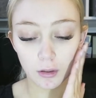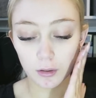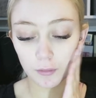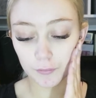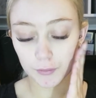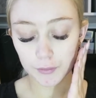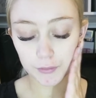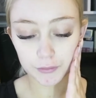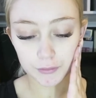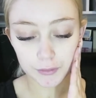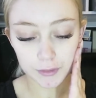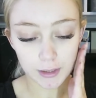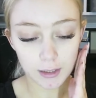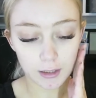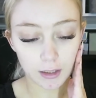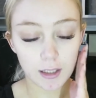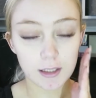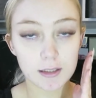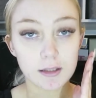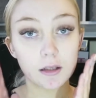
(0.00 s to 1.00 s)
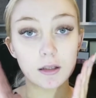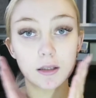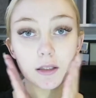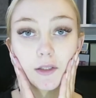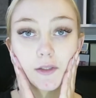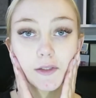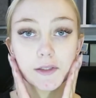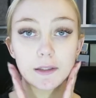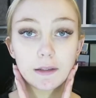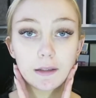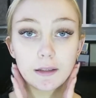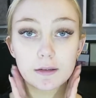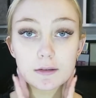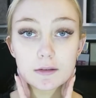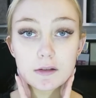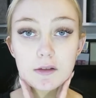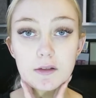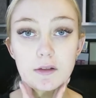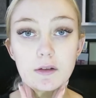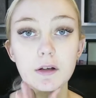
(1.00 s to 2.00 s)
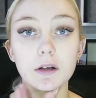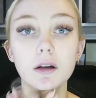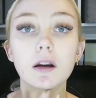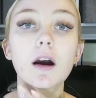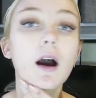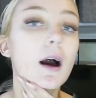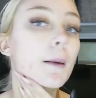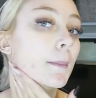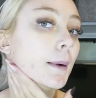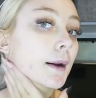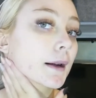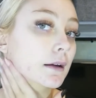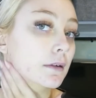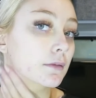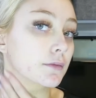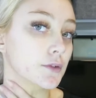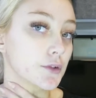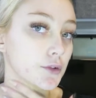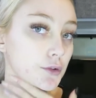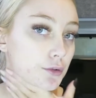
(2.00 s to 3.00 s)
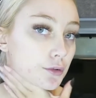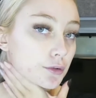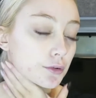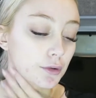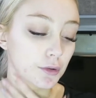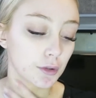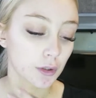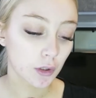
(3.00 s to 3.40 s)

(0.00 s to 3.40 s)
feels really nice on the skin, so I might have to